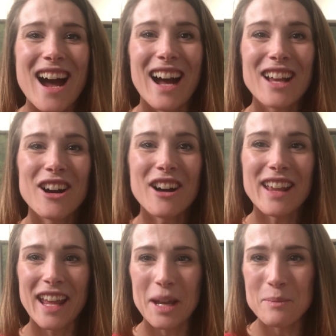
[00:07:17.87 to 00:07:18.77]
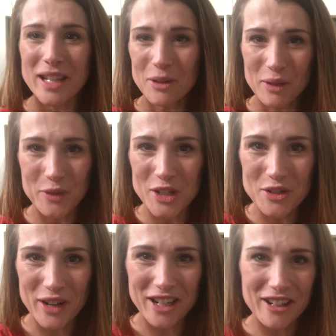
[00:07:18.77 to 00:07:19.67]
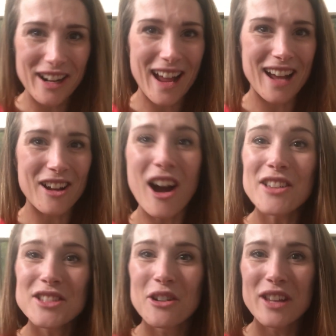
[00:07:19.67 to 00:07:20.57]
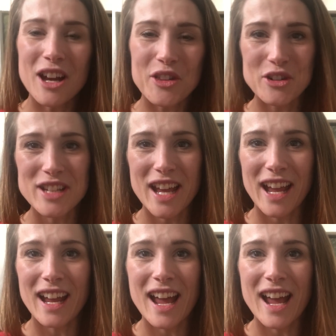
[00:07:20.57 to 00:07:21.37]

I got a mini refrigerator at Costco the other day.